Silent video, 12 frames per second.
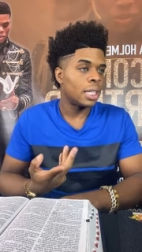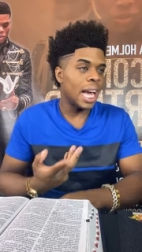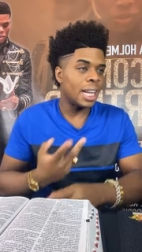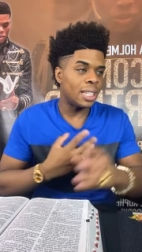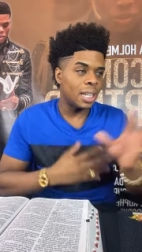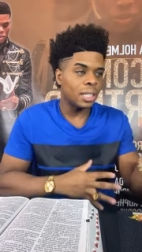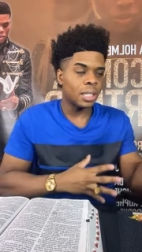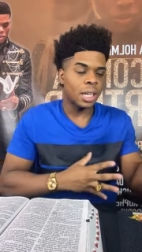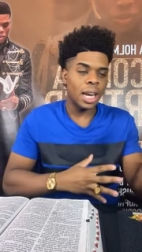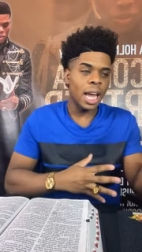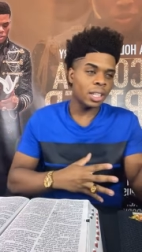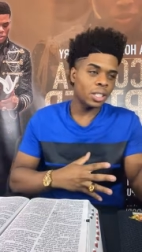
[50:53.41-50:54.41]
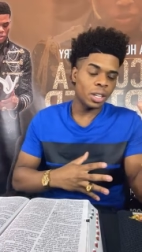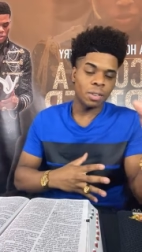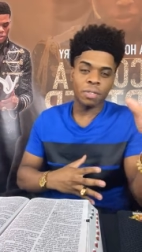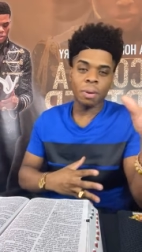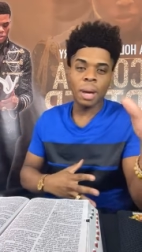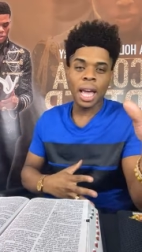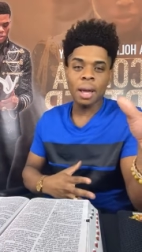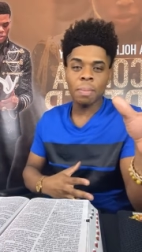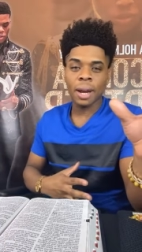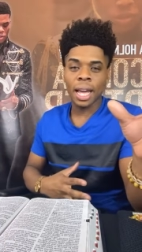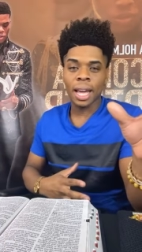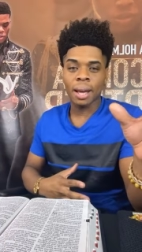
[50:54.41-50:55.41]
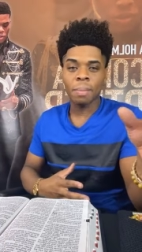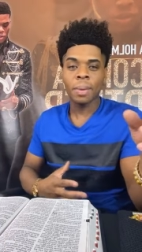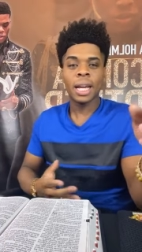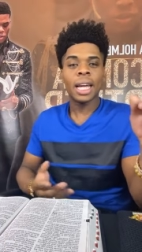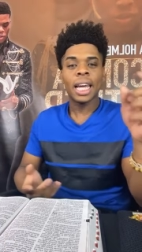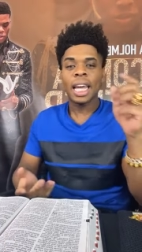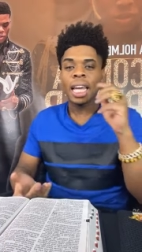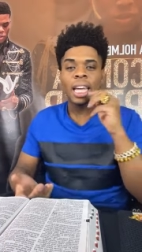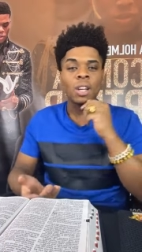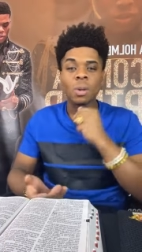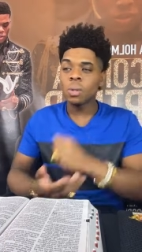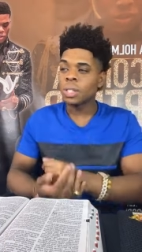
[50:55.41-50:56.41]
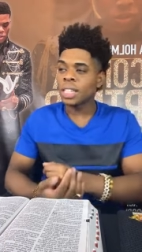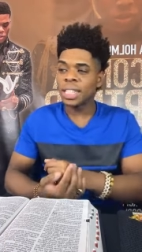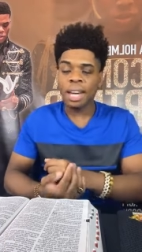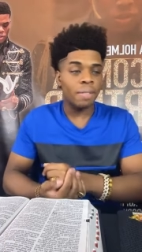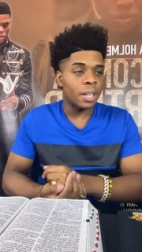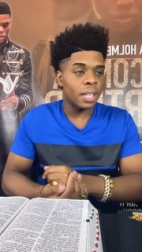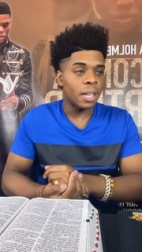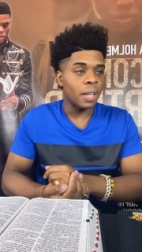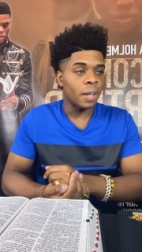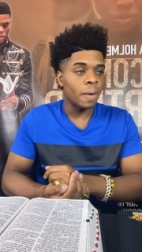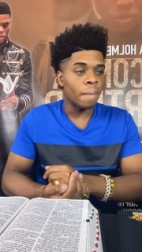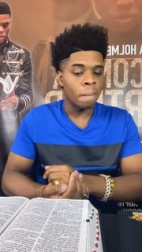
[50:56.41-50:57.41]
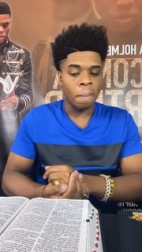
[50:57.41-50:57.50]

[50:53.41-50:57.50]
that disconnection from Abraham, he loses everything.